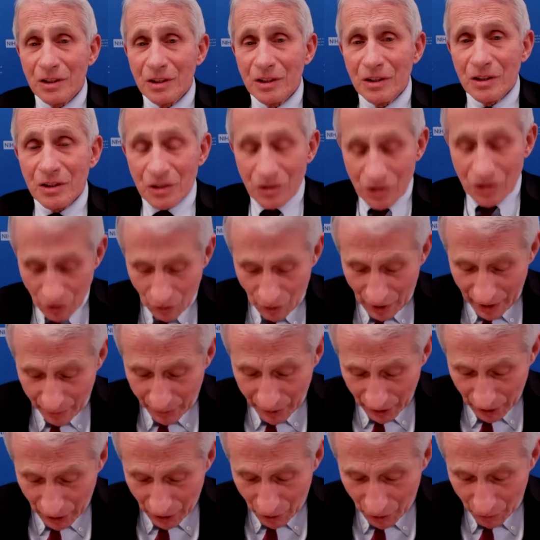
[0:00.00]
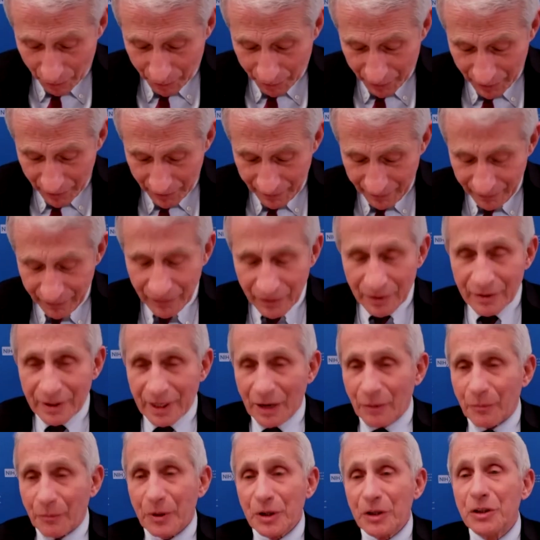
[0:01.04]
So I would hope
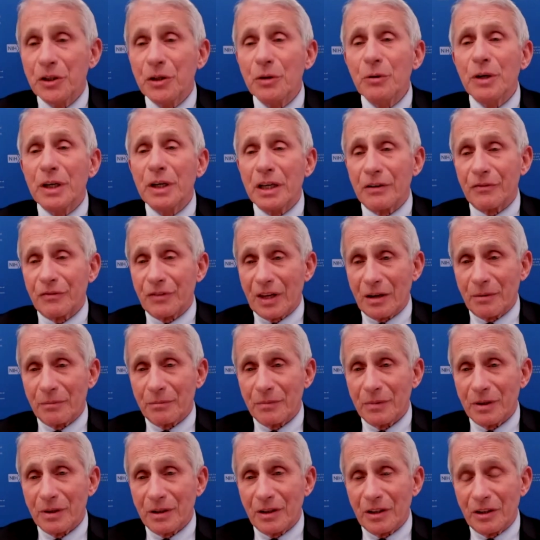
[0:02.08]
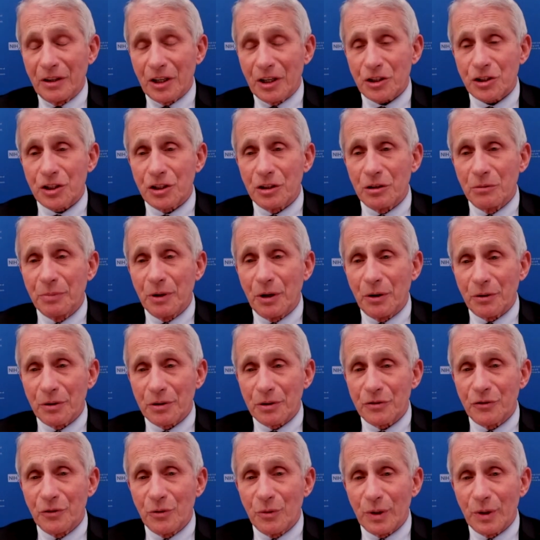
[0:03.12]
that we do give them an additional
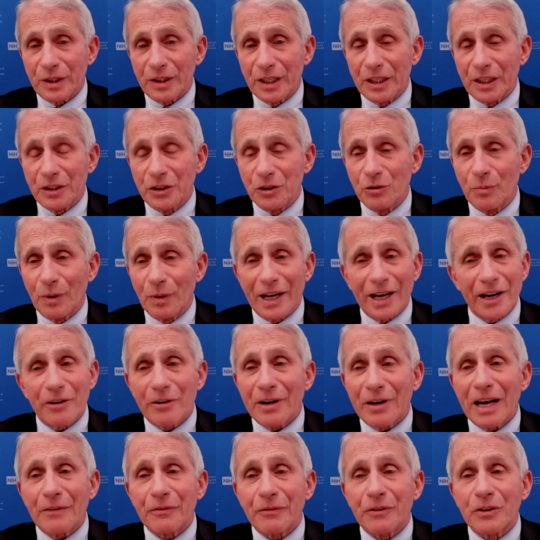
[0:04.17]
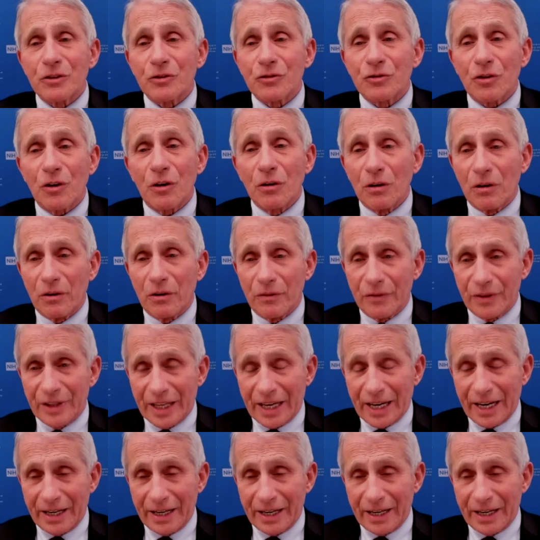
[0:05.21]
bonus for what they do, but I don't have control over that.